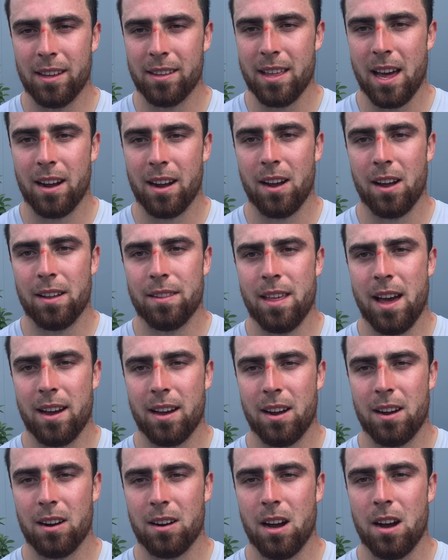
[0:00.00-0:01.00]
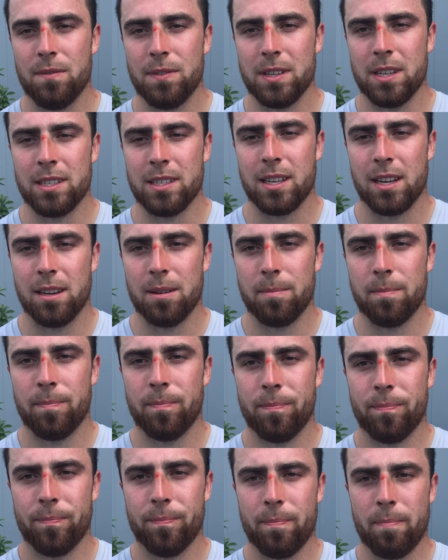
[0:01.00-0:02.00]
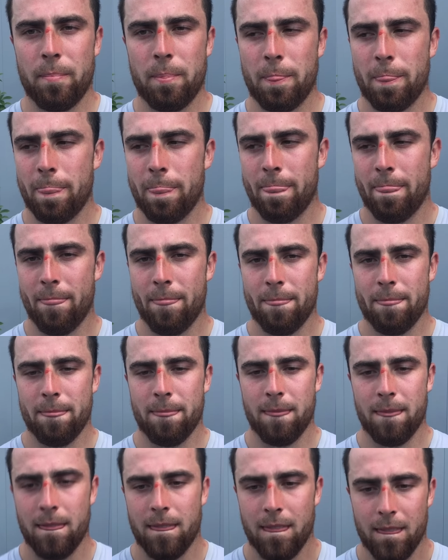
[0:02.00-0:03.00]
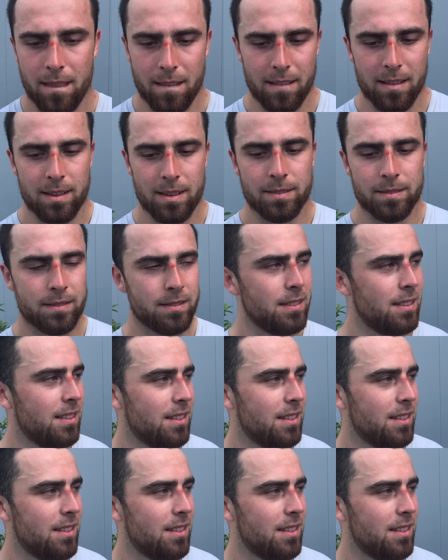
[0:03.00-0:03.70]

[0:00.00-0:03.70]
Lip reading: that got our confidence up.